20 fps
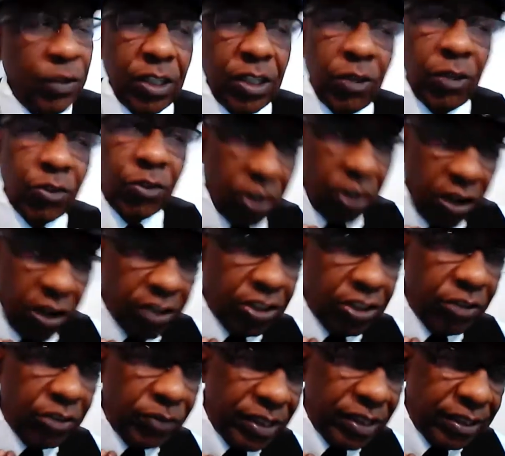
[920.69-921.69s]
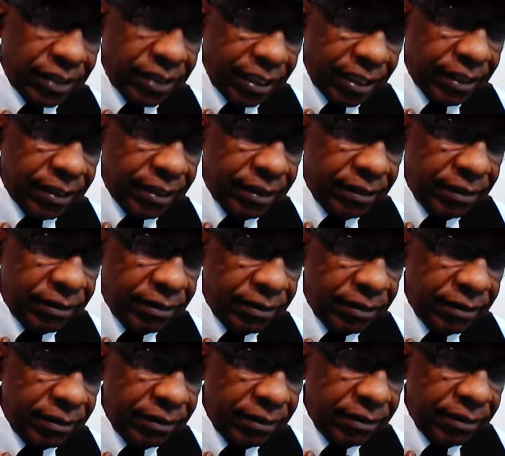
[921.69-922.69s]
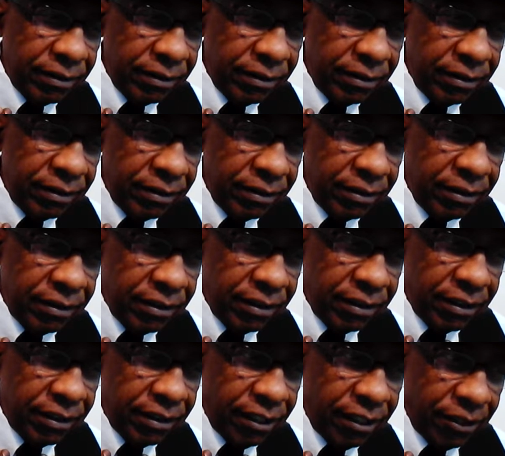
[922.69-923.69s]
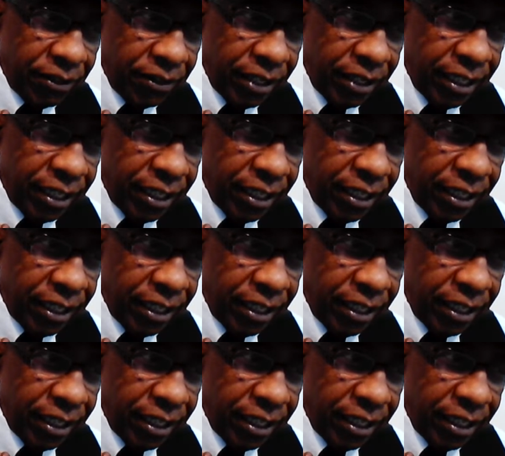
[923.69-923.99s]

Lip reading: We don't talk to each other, all